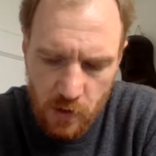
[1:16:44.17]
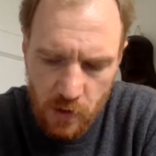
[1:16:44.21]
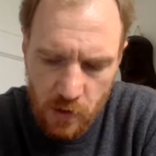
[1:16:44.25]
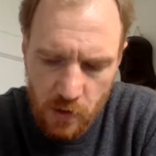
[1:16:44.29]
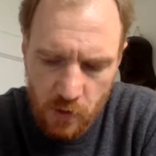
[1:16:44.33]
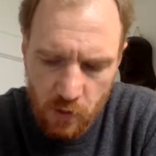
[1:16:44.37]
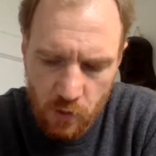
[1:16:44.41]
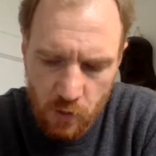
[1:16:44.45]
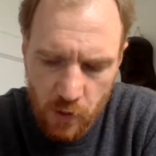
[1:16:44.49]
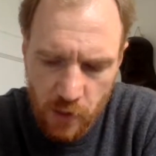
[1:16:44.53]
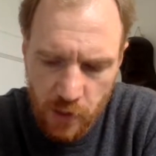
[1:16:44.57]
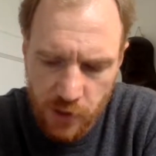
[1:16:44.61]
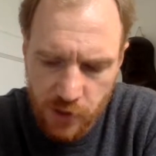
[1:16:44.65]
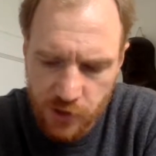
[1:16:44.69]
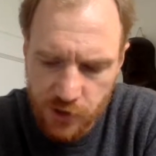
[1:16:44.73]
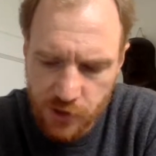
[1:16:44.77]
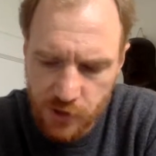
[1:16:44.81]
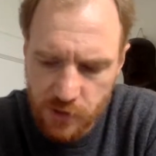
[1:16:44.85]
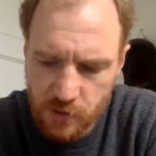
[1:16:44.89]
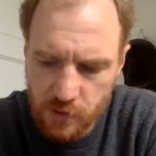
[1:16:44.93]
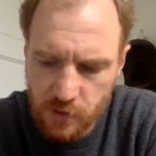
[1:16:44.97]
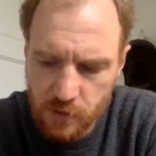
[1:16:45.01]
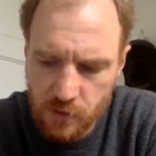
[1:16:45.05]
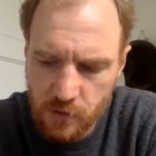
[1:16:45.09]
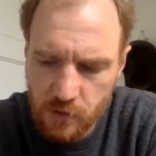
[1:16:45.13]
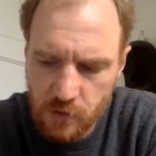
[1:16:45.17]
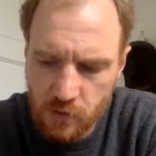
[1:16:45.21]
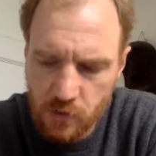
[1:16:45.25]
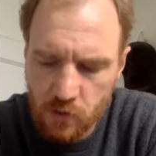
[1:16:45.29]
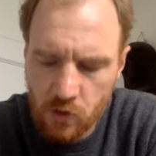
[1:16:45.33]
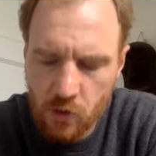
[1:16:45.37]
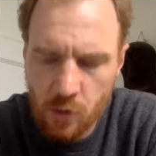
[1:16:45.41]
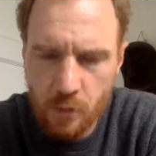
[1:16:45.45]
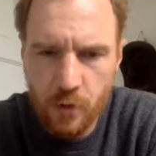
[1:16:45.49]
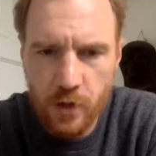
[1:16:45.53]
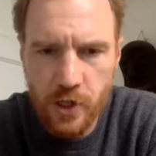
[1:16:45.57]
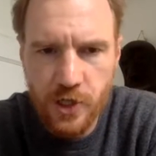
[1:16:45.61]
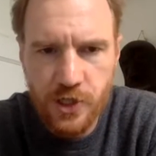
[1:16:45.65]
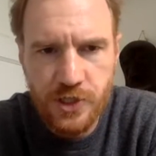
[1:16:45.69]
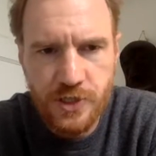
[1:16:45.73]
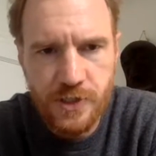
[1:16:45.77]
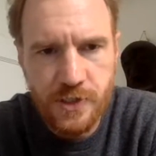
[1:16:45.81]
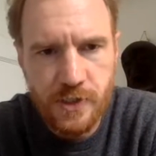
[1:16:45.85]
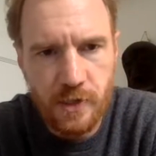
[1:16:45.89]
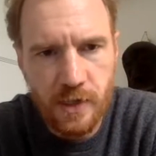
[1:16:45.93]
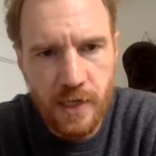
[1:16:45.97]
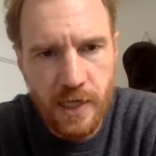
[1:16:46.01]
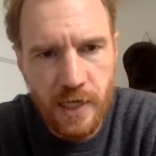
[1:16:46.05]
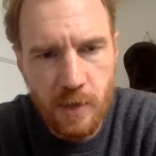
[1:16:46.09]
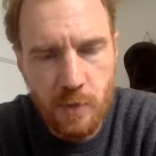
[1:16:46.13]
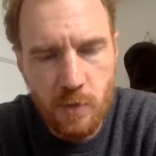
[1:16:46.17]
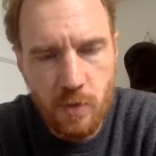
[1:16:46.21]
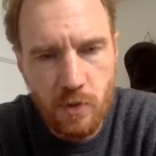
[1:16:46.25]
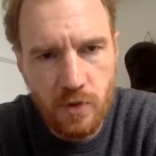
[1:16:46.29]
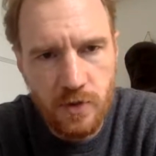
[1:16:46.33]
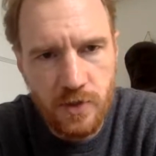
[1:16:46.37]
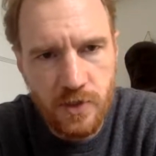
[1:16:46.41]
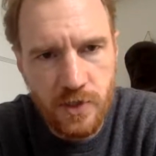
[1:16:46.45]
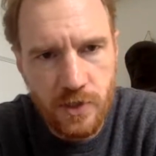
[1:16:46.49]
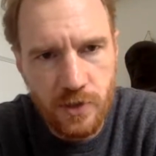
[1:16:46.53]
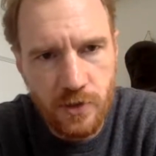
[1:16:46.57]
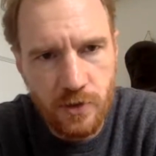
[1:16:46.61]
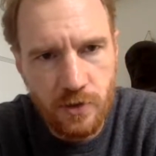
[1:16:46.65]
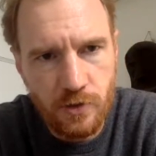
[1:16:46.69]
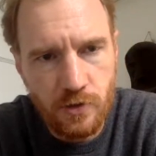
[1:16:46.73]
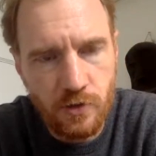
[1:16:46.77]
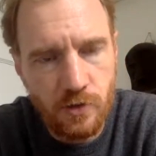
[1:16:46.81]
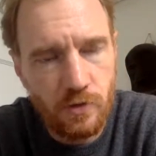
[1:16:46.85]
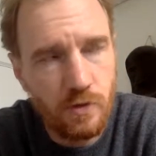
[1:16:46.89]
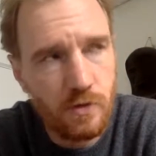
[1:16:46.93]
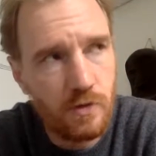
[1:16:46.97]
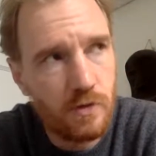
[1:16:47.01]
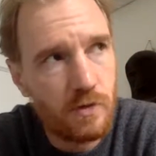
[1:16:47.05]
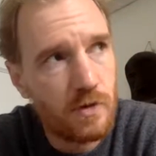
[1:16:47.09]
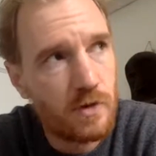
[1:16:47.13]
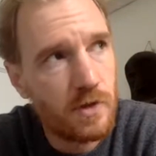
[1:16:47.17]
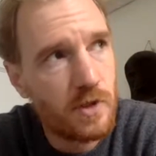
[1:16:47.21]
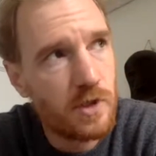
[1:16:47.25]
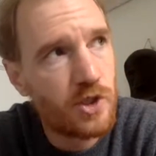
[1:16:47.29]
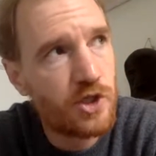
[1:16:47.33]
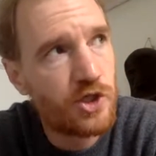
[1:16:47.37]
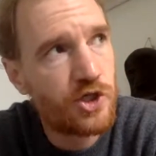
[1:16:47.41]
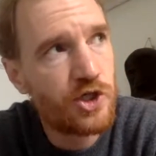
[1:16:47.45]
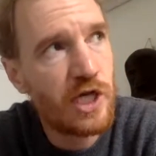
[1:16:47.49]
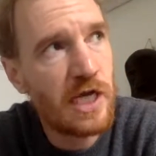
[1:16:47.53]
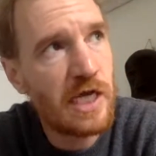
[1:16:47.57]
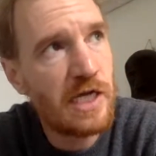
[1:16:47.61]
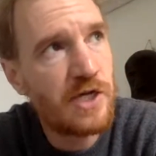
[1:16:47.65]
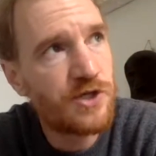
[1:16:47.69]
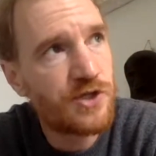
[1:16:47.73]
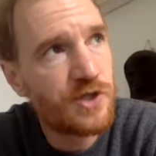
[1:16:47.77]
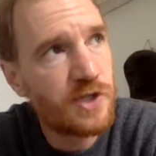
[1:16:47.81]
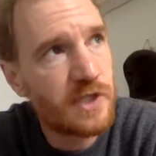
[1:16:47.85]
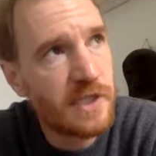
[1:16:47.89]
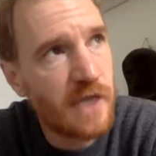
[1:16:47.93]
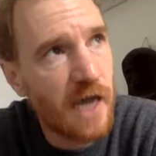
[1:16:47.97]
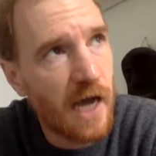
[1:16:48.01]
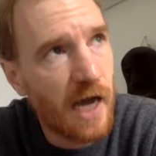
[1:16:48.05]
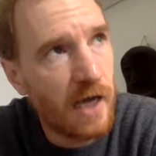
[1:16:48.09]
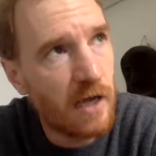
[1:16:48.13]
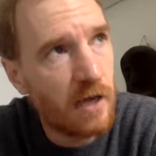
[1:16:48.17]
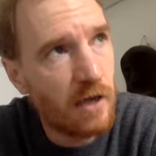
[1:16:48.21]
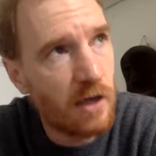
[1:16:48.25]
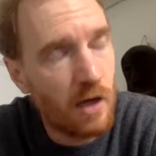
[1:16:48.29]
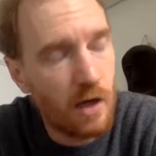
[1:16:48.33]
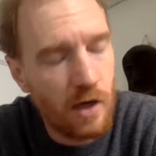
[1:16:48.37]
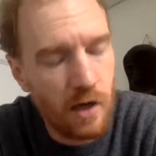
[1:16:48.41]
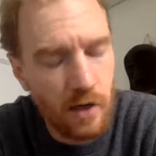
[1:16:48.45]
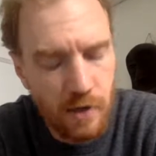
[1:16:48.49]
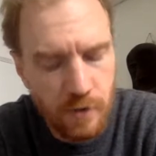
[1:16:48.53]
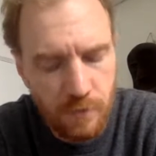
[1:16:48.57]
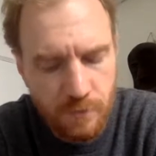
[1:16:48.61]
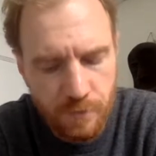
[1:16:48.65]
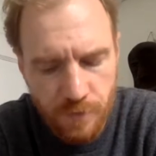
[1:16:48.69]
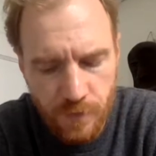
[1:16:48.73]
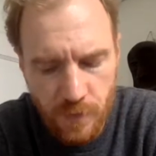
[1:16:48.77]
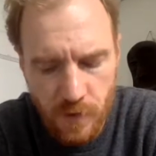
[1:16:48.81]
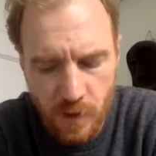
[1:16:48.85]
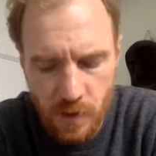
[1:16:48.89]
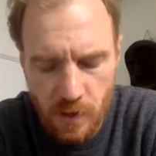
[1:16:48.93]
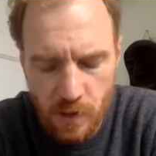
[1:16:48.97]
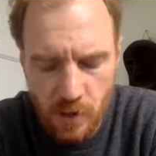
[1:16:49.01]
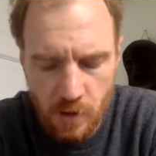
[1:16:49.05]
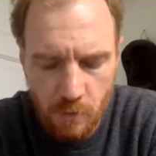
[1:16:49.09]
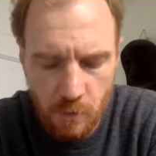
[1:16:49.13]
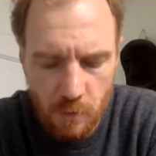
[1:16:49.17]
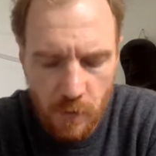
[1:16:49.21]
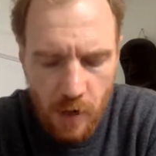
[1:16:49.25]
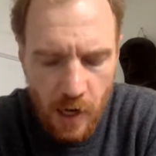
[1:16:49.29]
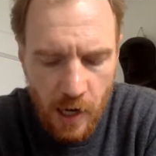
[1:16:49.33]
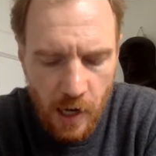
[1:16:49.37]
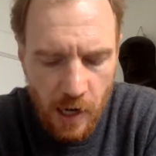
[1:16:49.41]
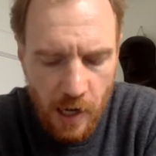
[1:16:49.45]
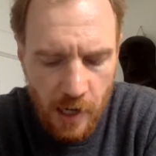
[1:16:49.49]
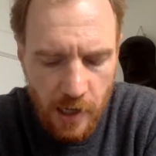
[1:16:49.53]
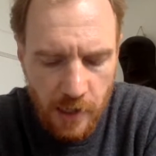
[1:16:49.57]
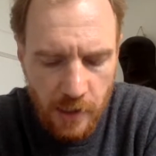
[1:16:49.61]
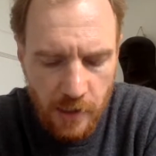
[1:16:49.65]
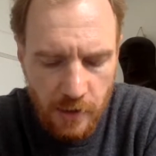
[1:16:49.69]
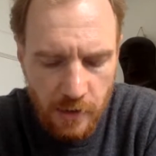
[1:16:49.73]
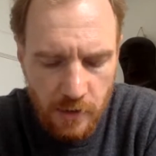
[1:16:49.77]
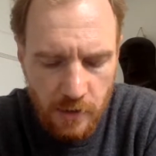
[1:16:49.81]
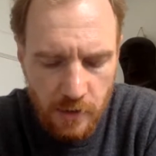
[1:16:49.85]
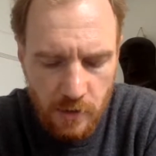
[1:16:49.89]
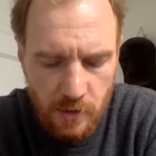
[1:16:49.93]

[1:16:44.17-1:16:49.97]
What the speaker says: In which corporations are able to change the dialogue by,